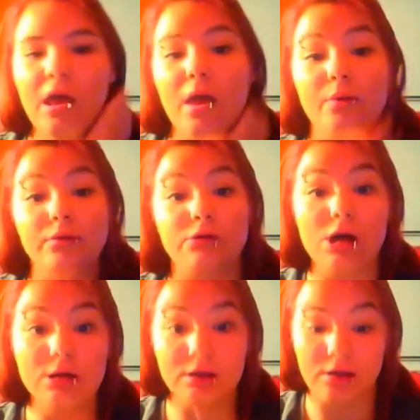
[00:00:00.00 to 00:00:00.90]
and we were
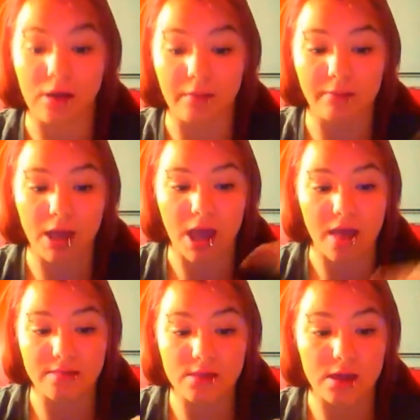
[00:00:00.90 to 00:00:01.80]
talking to him,
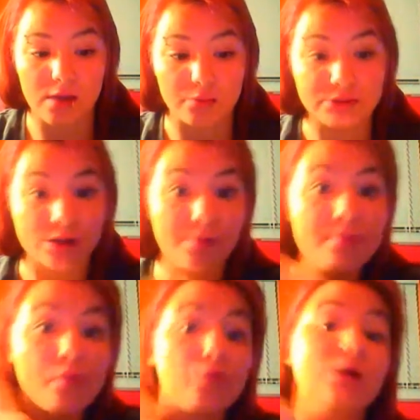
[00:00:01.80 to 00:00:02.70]
and then we saw
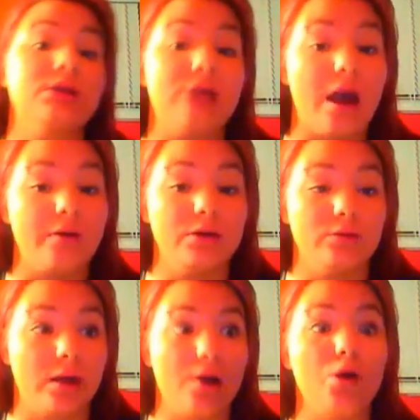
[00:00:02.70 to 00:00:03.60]
people running down here,
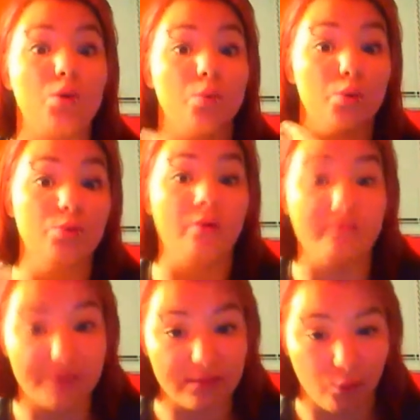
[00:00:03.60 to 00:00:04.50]
like a group
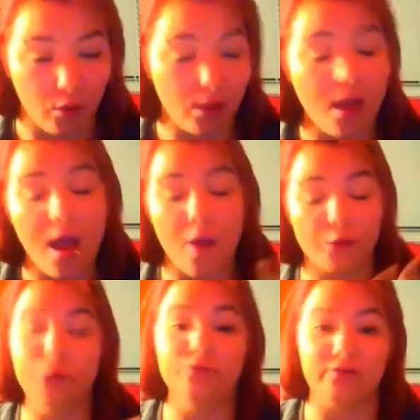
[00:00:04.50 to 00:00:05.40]
of people, and
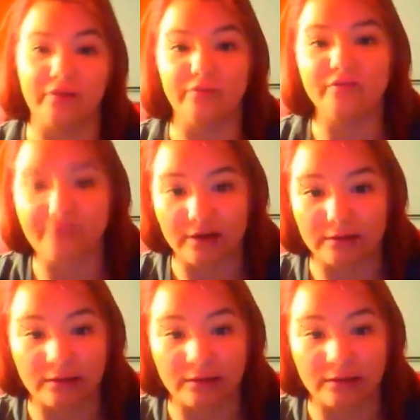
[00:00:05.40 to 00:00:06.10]
we knew that that was a fight.